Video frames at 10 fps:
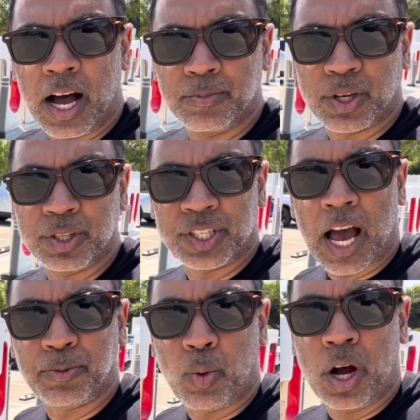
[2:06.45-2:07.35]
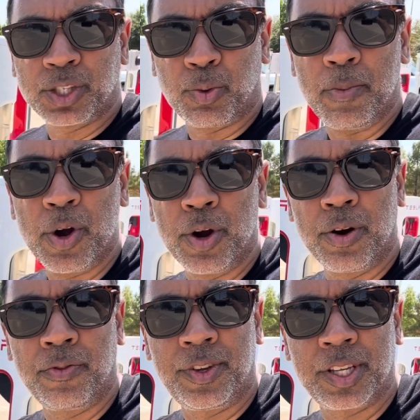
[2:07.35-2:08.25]
So it stopped once, we
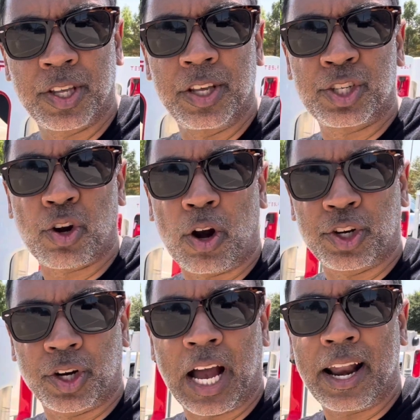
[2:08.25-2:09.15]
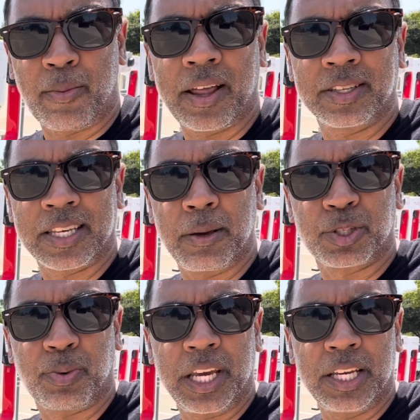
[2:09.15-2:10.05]
moved to this charger, got about the same
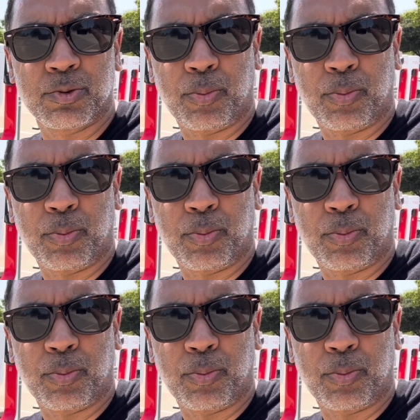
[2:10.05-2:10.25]
speeds.